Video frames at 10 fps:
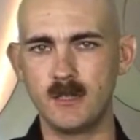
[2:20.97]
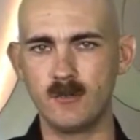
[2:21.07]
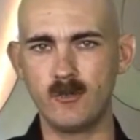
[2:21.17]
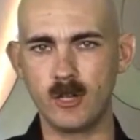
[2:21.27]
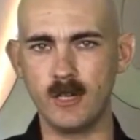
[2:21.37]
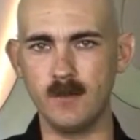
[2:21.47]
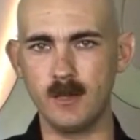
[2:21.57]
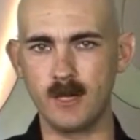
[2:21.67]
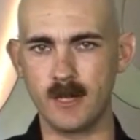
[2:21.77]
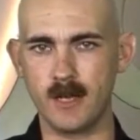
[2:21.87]
funky
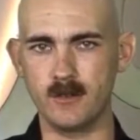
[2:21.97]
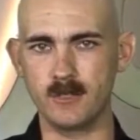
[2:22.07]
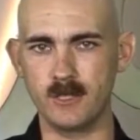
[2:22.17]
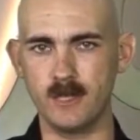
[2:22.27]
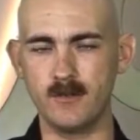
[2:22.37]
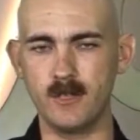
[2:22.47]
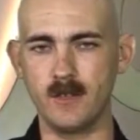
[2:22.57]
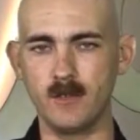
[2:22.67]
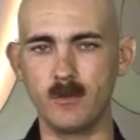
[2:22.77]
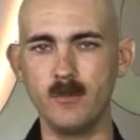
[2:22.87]
punk house I'd lived
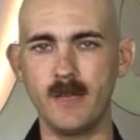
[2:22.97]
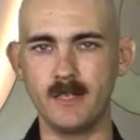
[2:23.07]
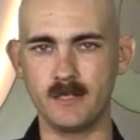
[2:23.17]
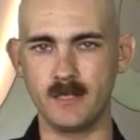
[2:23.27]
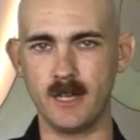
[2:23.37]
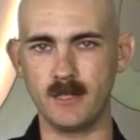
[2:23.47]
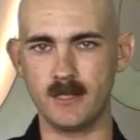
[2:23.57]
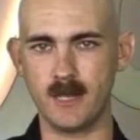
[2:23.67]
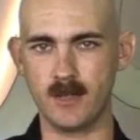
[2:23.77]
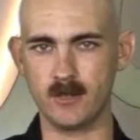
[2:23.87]
in, the roommates had gotten
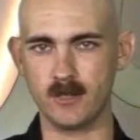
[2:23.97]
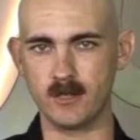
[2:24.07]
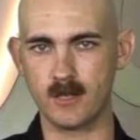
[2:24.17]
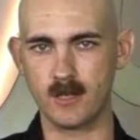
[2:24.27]
together